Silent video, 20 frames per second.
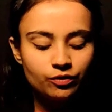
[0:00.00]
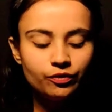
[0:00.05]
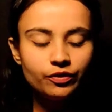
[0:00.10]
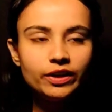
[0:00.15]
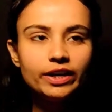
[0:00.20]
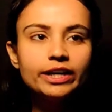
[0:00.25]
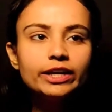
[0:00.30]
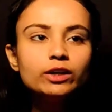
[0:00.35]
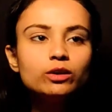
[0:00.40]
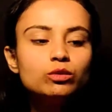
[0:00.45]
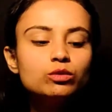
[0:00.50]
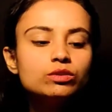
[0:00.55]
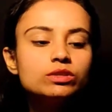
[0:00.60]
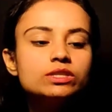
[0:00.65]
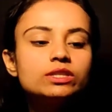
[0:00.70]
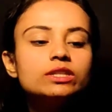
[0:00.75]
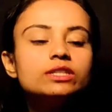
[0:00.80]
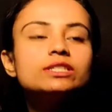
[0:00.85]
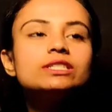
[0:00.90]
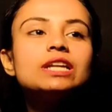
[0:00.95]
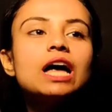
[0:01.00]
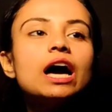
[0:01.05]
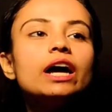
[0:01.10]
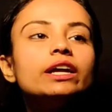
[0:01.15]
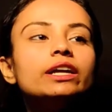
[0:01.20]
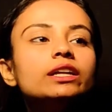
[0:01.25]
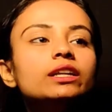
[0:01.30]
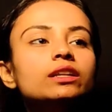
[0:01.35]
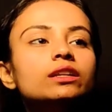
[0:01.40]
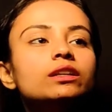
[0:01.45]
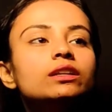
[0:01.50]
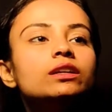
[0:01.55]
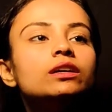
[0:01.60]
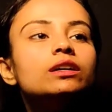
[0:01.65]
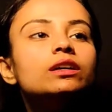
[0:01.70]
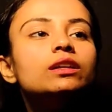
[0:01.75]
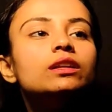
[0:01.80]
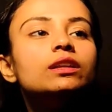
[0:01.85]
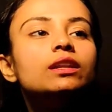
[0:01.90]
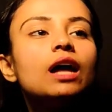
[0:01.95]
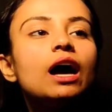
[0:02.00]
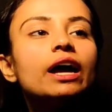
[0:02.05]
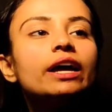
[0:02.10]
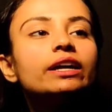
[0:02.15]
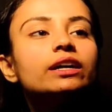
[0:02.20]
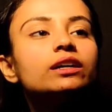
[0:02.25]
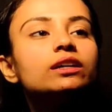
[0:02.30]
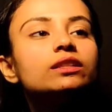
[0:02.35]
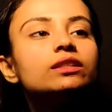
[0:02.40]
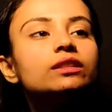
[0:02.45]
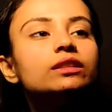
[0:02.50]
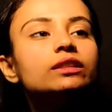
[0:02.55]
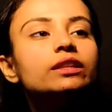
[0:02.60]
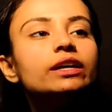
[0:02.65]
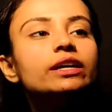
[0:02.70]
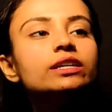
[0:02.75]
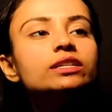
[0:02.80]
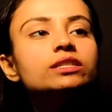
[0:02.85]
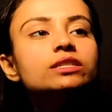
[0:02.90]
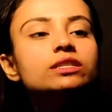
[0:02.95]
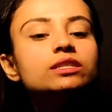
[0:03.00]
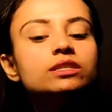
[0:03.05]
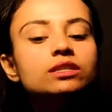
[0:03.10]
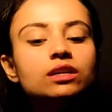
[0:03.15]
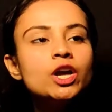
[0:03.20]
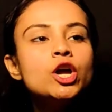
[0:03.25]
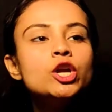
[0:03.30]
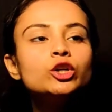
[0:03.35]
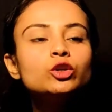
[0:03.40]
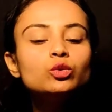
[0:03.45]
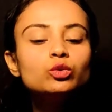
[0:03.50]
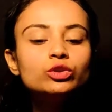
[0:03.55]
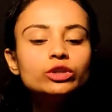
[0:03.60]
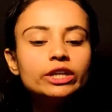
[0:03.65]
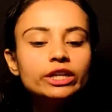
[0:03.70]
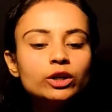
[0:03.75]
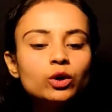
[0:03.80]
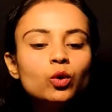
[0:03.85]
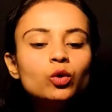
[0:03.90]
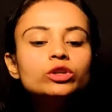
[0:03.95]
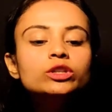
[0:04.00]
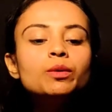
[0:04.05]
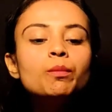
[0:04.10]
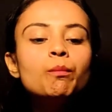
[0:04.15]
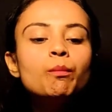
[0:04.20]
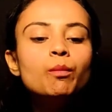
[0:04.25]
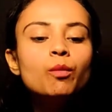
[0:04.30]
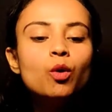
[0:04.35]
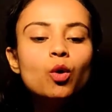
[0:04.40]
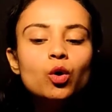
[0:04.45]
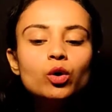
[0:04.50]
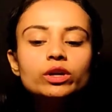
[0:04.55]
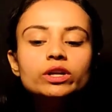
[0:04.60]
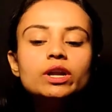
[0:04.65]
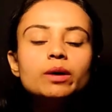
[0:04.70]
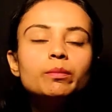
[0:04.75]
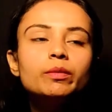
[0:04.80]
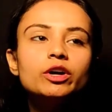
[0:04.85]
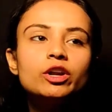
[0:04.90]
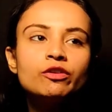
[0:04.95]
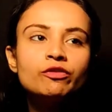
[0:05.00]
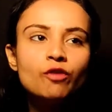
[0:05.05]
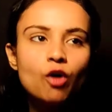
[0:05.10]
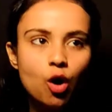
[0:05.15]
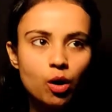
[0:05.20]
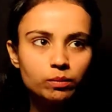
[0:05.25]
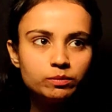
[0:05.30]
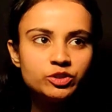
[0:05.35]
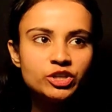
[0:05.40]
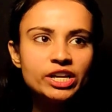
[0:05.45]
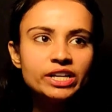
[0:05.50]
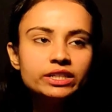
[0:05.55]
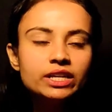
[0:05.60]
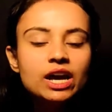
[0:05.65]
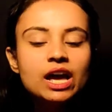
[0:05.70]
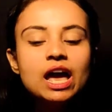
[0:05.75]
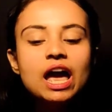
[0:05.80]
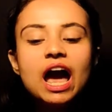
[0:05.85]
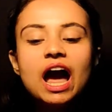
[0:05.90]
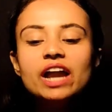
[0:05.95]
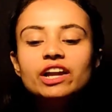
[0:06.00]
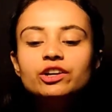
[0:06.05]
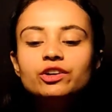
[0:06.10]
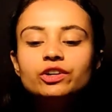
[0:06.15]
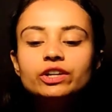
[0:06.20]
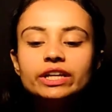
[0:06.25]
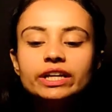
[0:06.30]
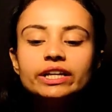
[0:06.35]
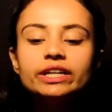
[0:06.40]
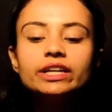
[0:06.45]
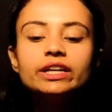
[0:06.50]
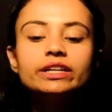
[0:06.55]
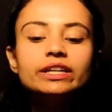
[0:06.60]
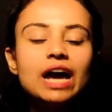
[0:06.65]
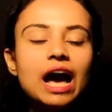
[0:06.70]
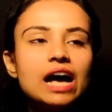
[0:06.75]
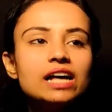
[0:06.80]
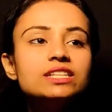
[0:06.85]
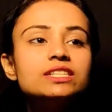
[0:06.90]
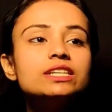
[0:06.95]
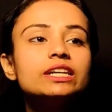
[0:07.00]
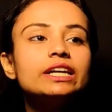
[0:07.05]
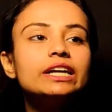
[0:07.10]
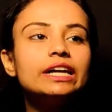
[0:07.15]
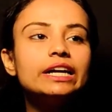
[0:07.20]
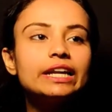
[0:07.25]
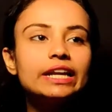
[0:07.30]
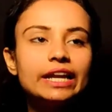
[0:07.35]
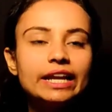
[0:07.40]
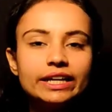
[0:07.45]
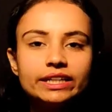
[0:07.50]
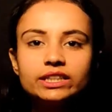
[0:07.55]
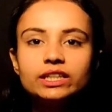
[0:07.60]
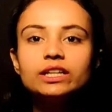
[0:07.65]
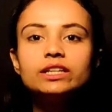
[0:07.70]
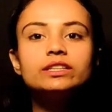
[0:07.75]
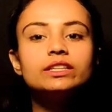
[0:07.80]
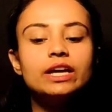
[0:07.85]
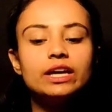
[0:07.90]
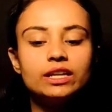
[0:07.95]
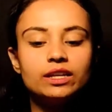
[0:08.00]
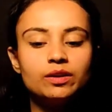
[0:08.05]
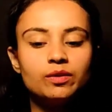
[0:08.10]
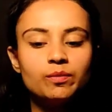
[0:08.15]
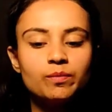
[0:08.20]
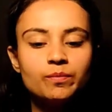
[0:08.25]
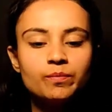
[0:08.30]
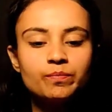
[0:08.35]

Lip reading: We use the sign like this to denote more number of objects and read it as greater than.